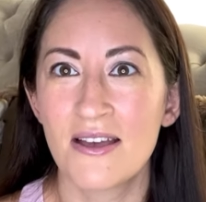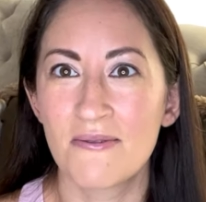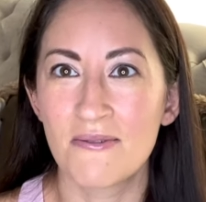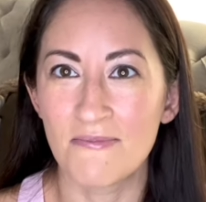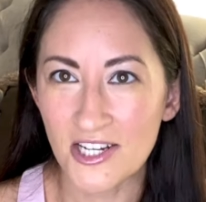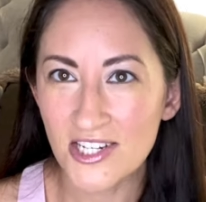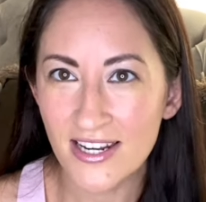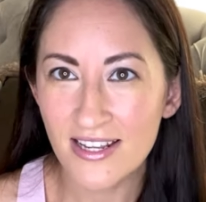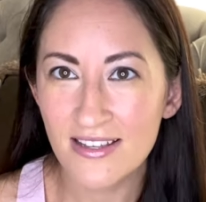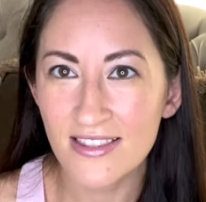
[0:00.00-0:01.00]

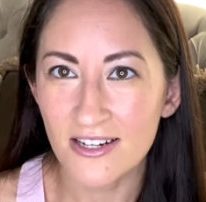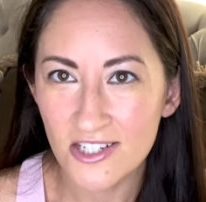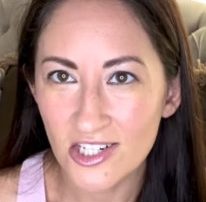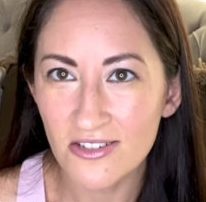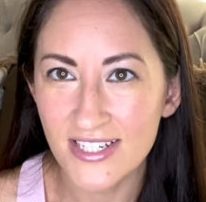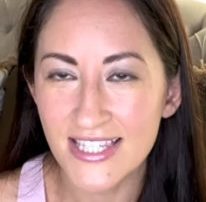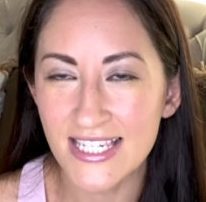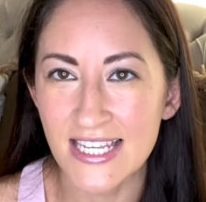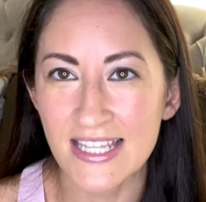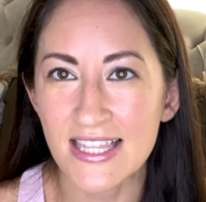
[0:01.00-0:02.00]
brushing their children's
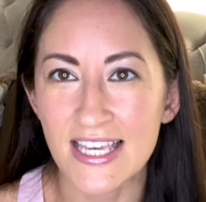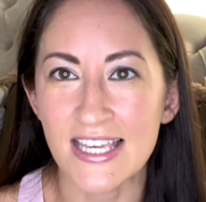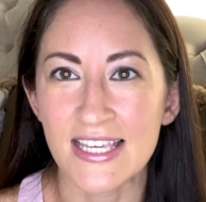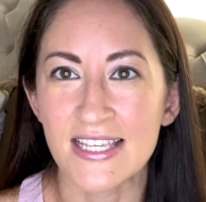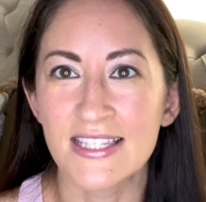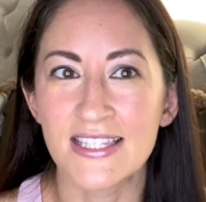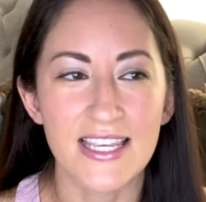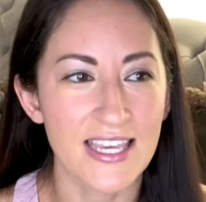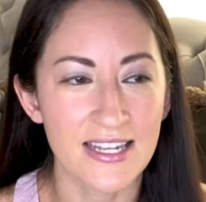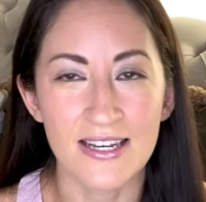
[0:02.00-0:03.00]
teeth is
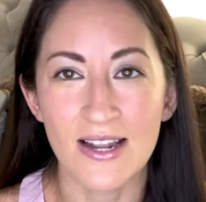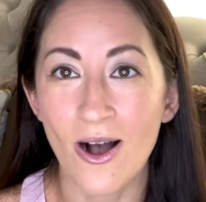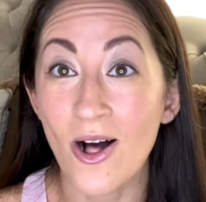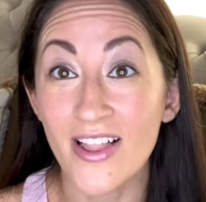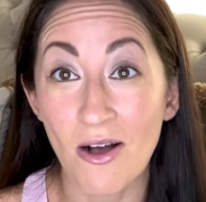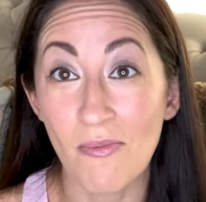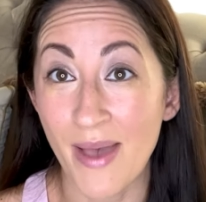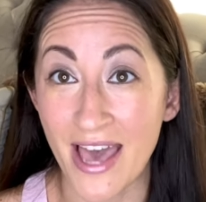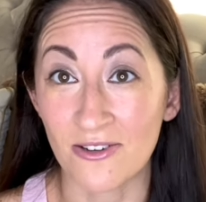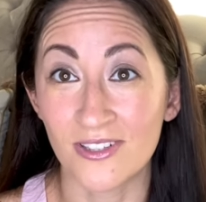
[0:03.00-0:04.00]
an all-out
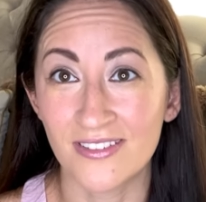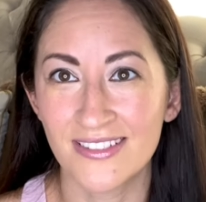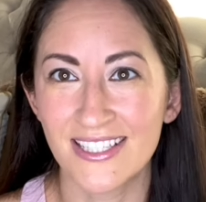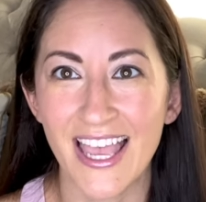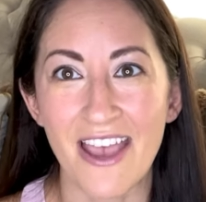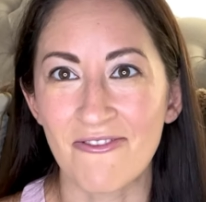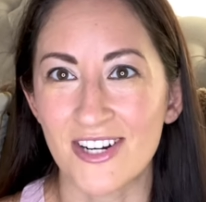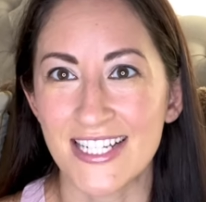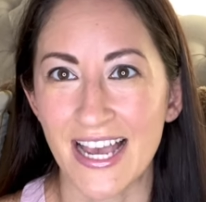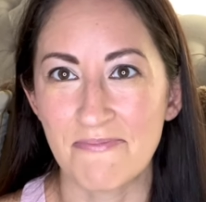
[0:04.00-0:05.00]
battle every
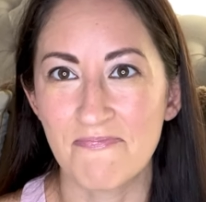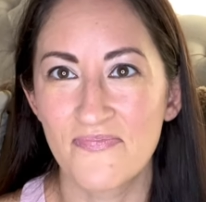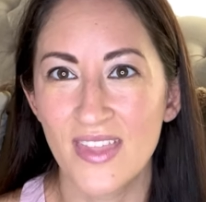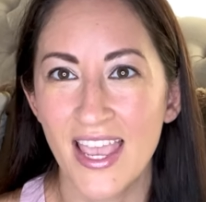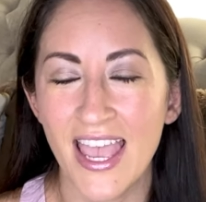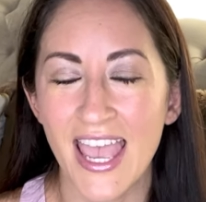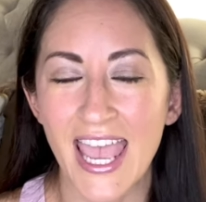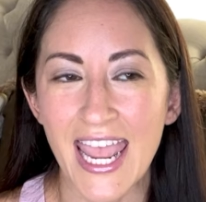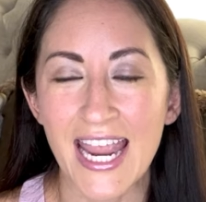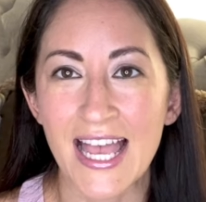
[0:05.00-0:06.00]
time.
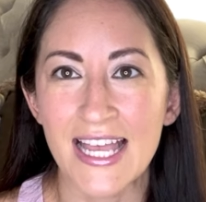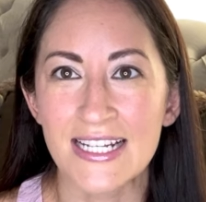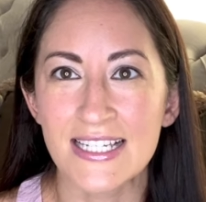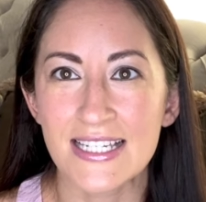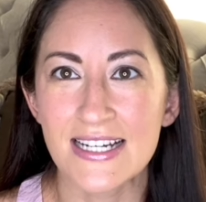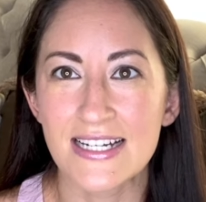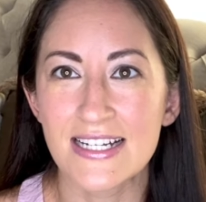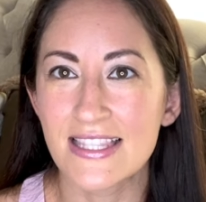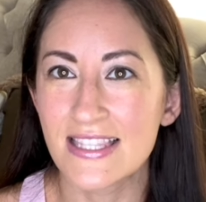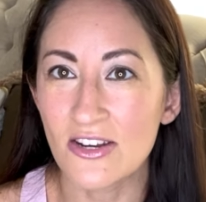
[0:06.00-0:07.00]
And
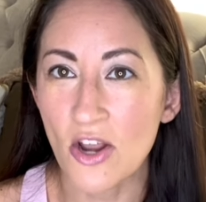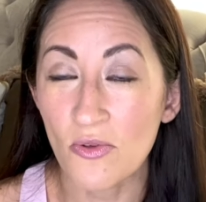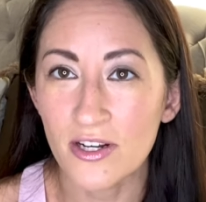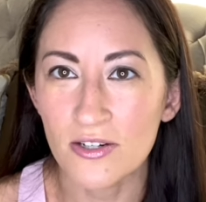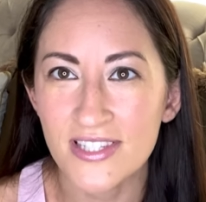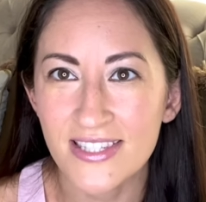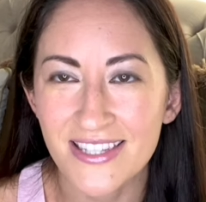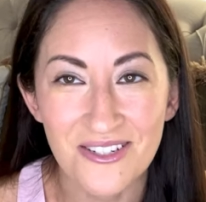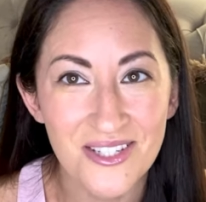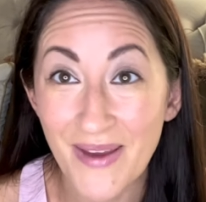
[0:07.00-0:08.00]
you know, there's
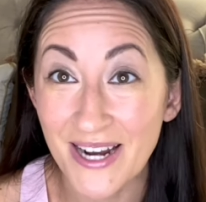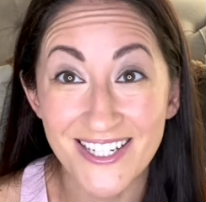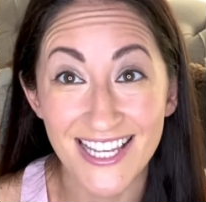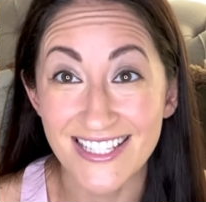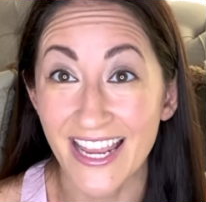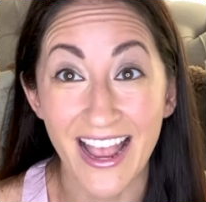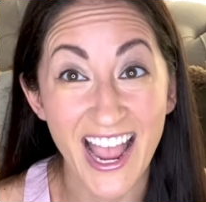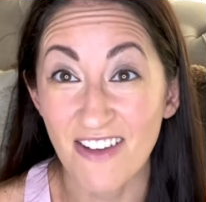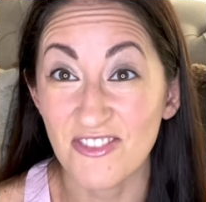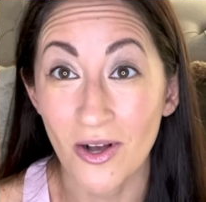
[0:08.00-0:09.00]
parents that say, I
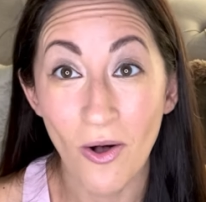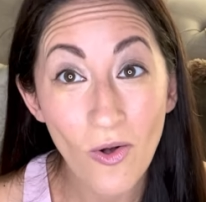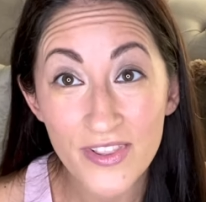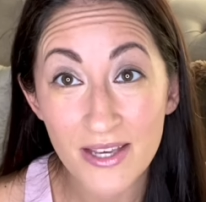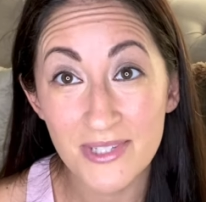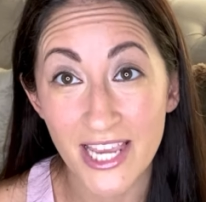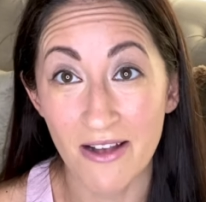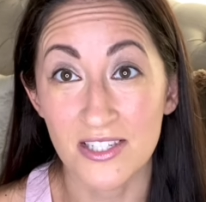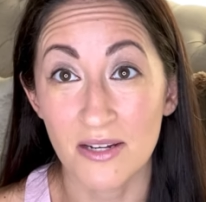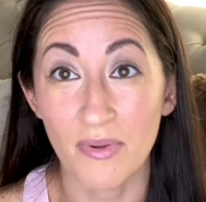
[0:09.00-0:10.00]
have to hold them
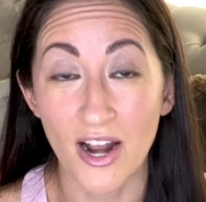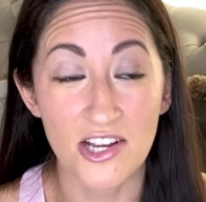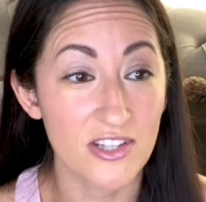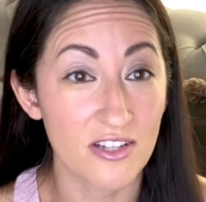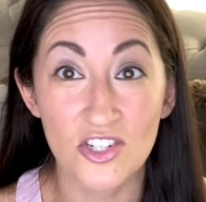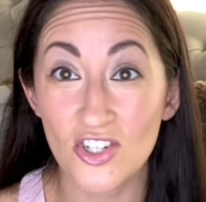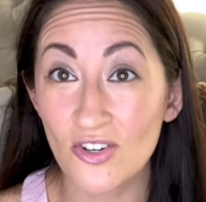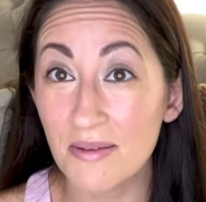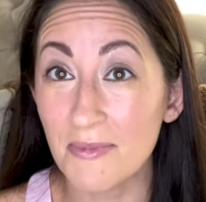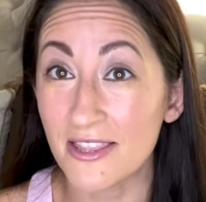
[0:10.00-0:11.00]
down to brush. They're
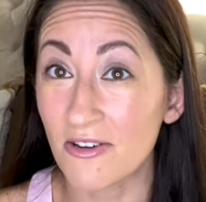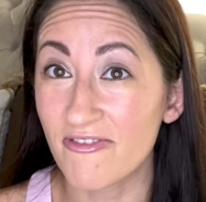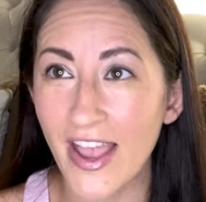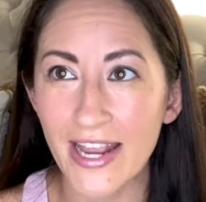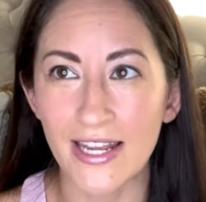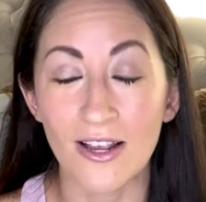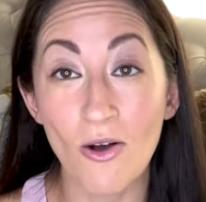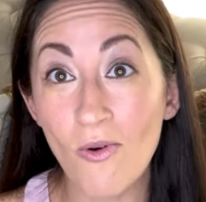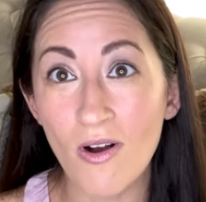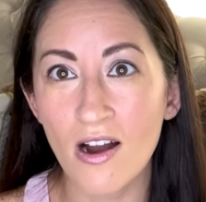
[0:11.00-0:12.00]
screaming, they're fighting,
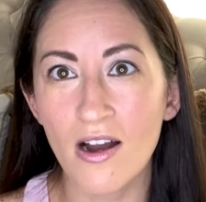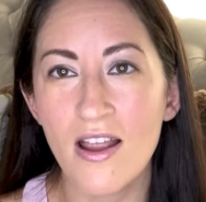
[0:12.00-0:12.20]
or